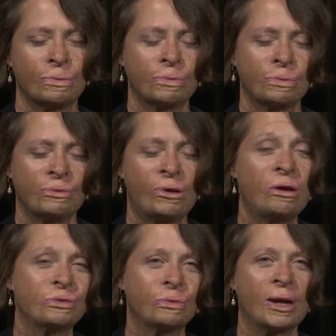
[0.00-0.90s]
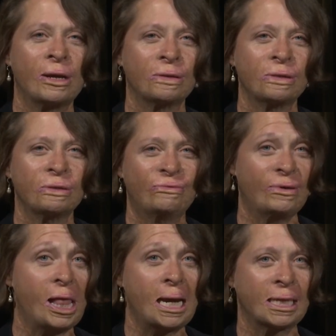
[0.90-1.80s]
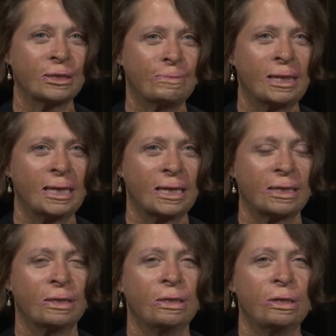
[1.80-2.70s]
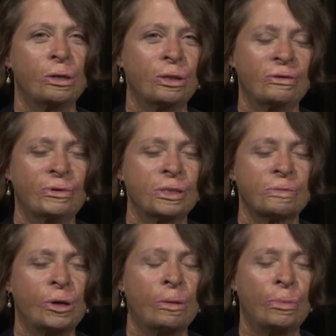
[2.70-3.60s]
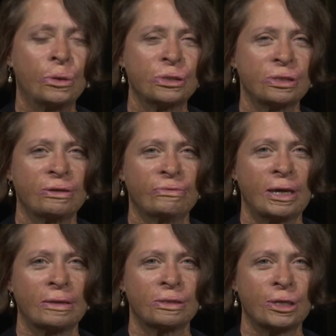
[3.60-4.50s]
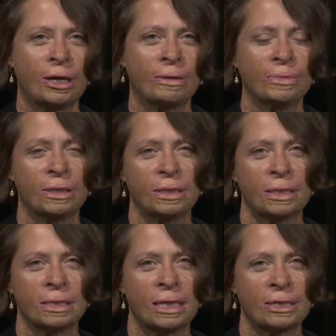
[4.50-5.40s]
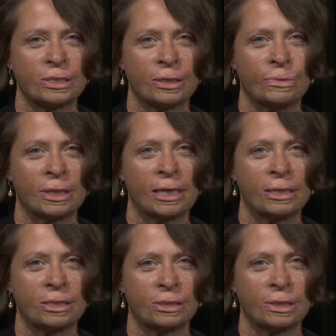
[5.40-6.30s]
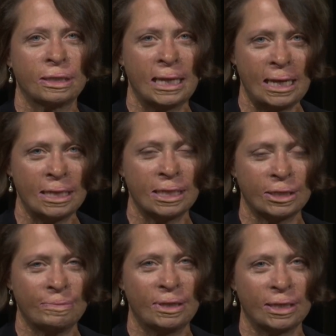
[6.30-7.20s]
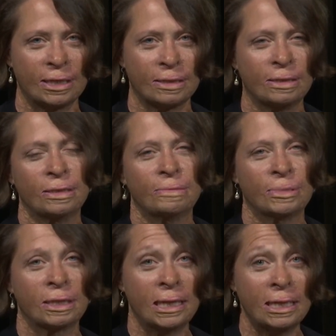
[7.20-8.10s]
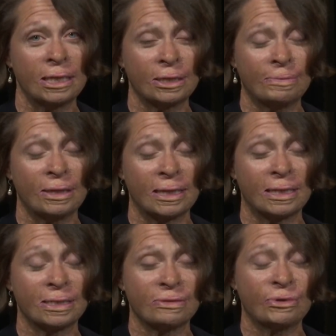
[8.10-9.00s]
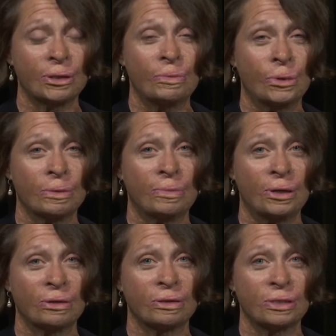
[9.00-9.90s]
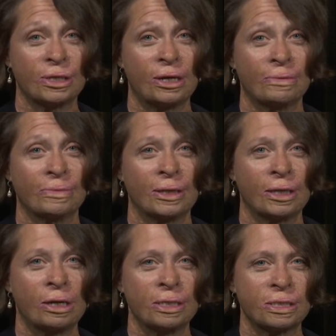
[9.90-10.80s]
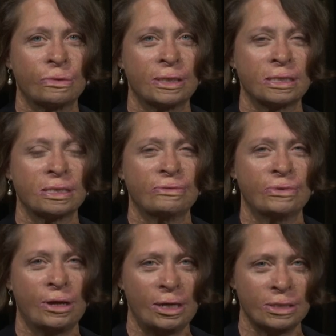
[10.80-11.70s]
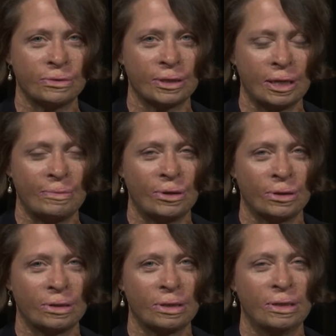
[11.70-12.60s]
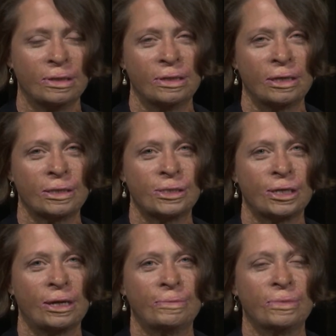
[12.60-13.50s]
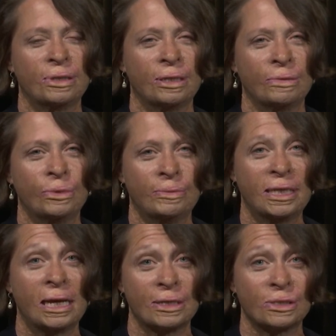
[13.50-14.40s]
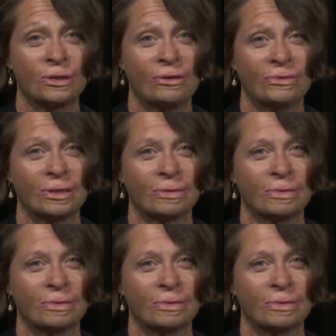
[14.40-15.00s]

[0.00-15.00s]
revolves around flying the plane. Only a very small portion of that job is actually related to landing the plane. But landing the plane is a very important part of the job, and the consequences of not doing that part of the job would be catastrophic.